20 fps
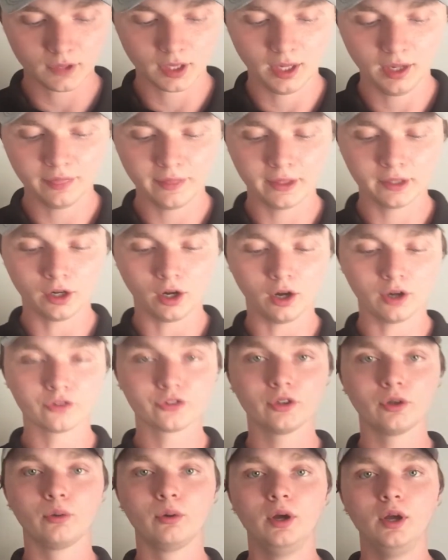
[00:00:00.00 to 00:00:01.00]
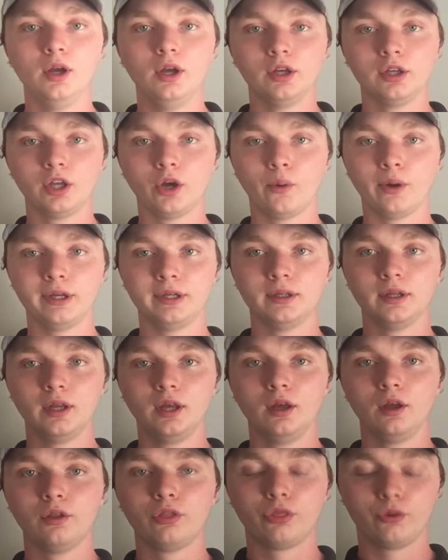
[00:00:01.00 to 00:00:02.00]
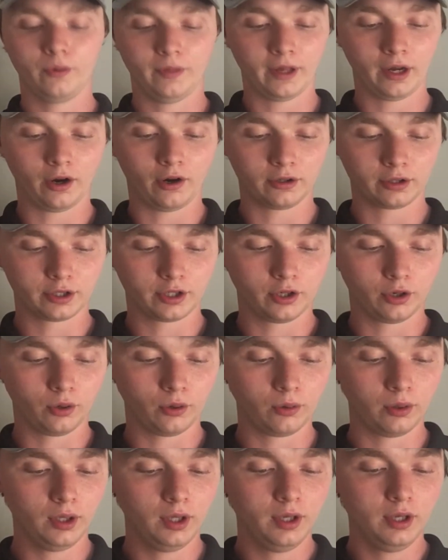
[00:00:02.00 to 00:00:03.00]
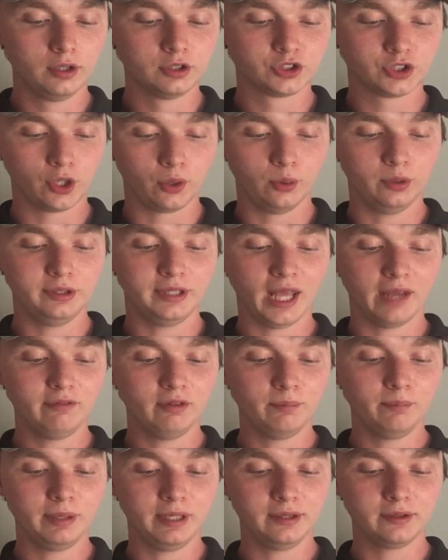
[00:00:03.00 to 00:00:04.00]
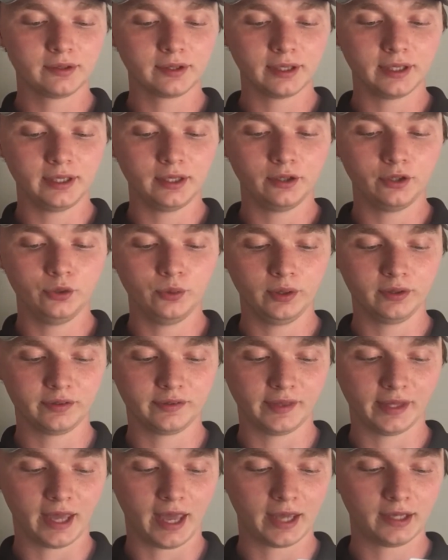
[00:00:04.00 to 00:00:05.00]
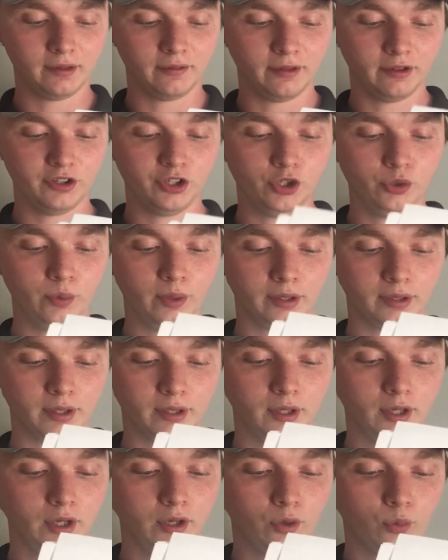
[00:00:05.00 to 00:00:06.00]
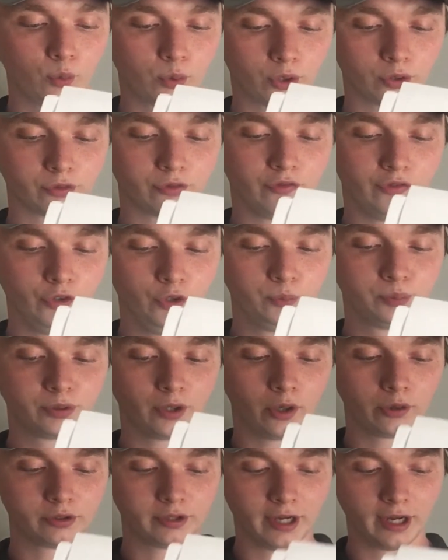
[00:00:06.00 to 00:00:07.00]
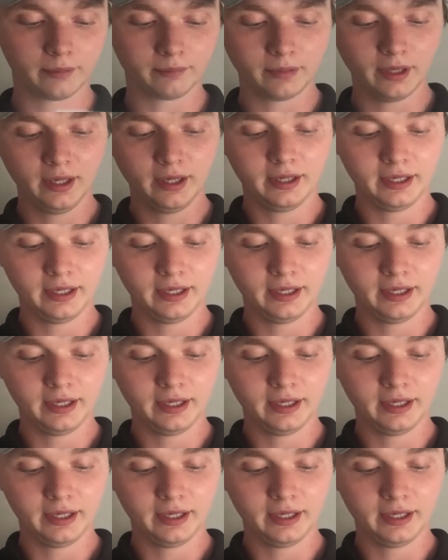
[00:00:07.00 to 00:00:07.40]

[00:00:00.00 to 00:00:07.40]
And then also going through that article, so David Beasley, who is the head of the UN World Food Program,